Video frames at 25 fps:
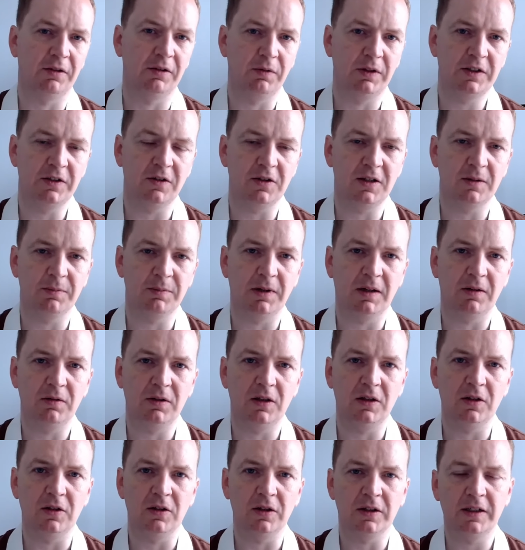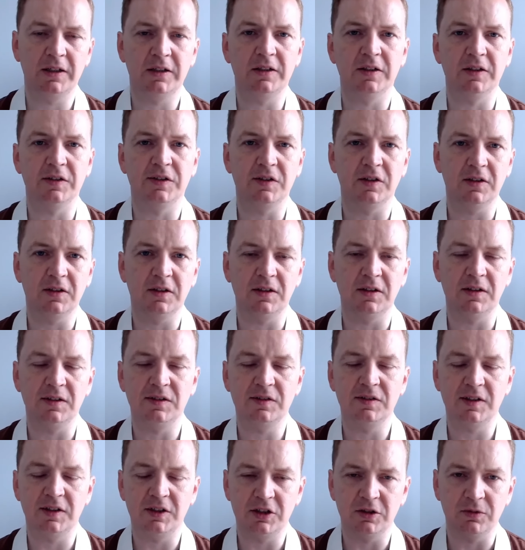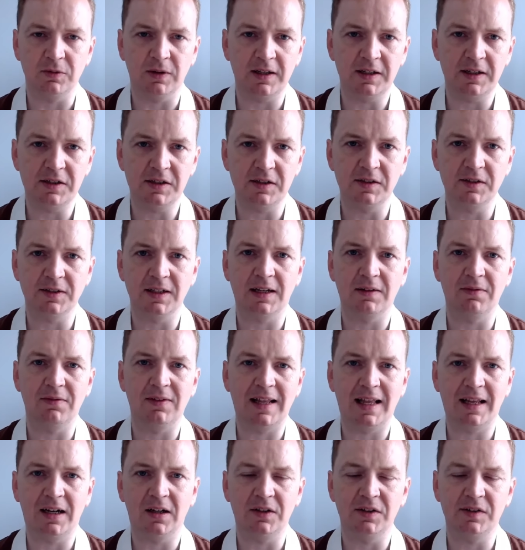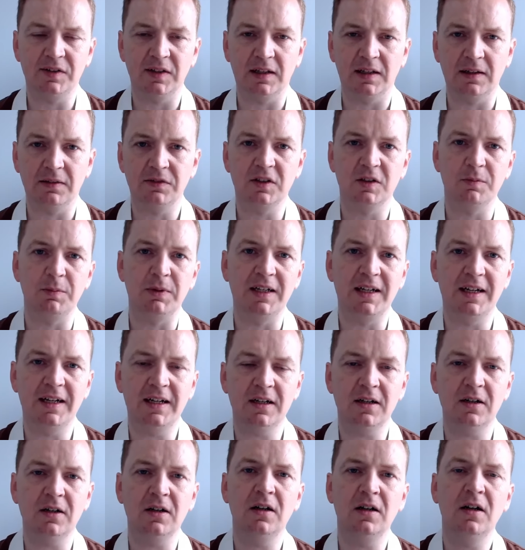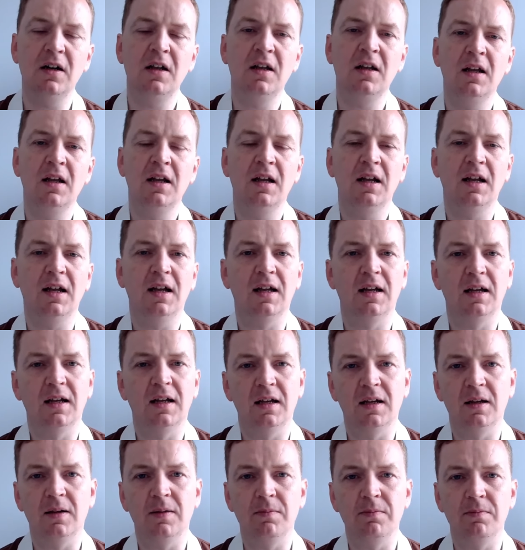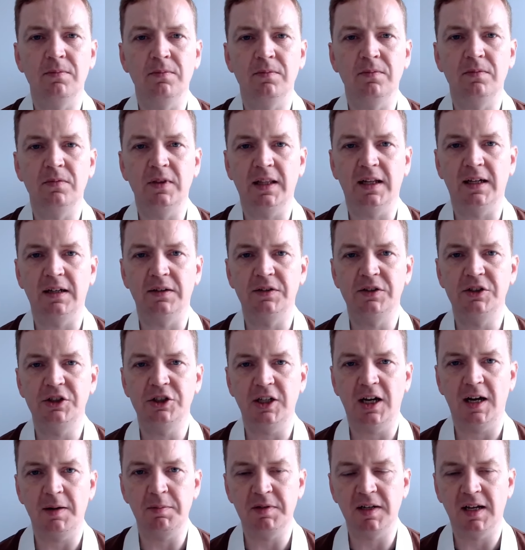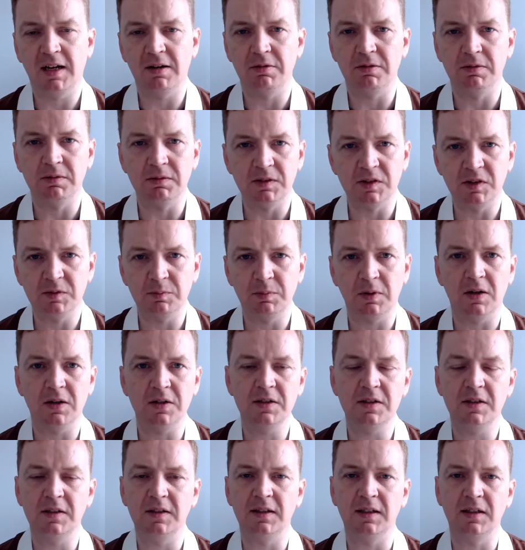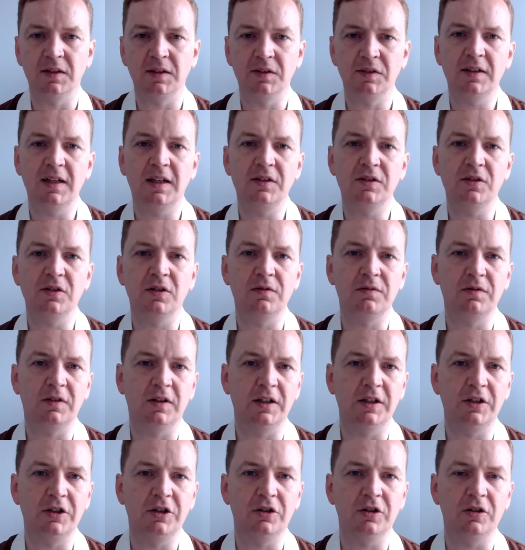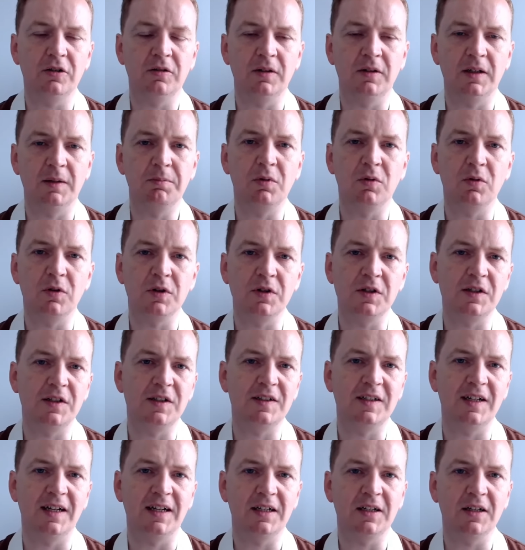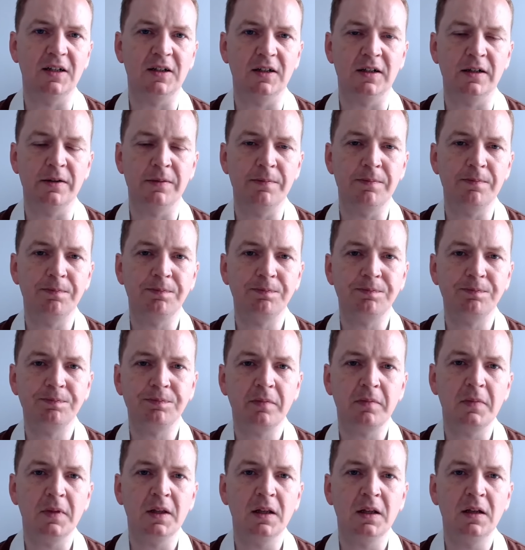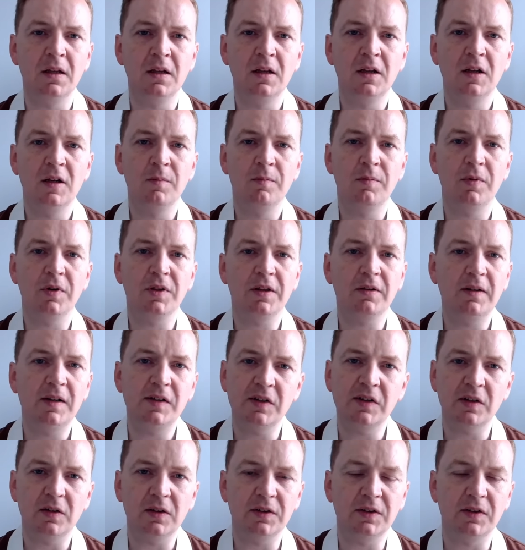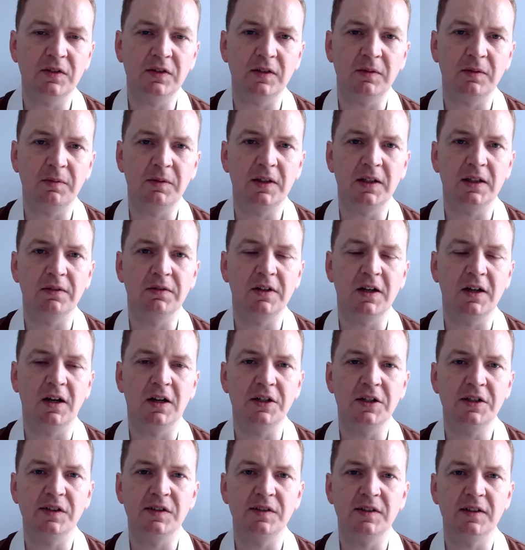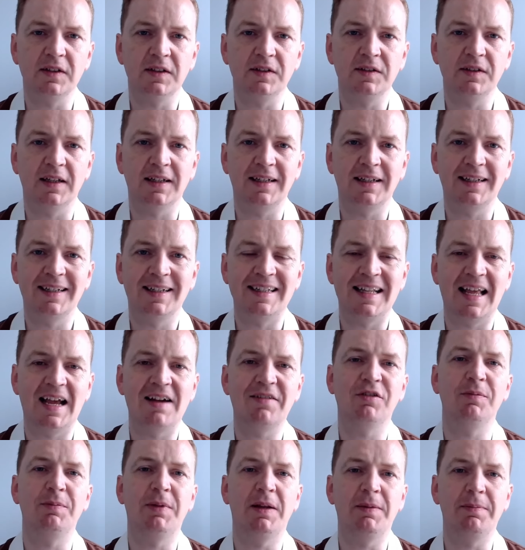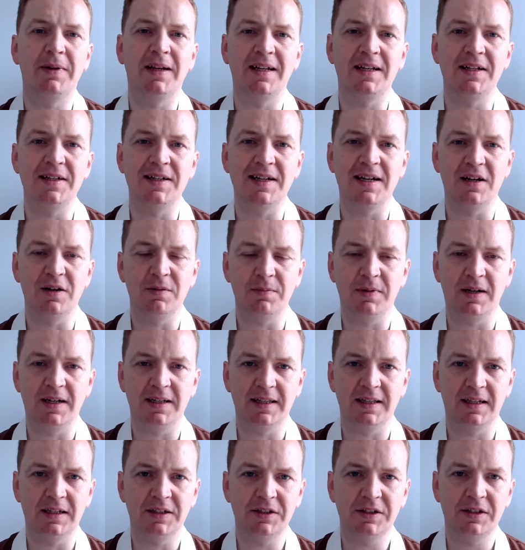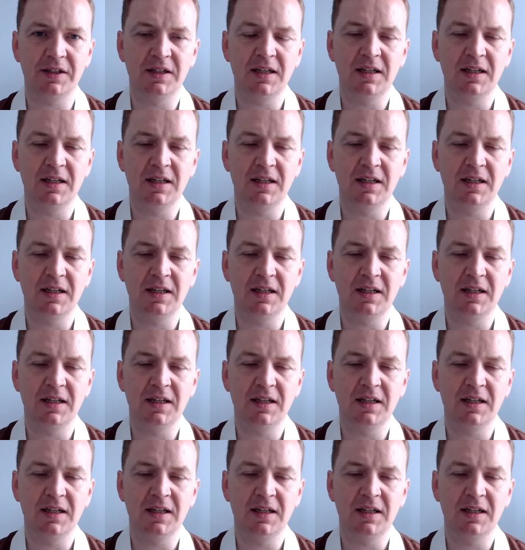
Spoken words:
We talk about the certain situations that have led ourselves to be here, that has shaped how we respond to things, and that's all very true and important to take on. But there is also something of consciousness that can never be pinned down by that.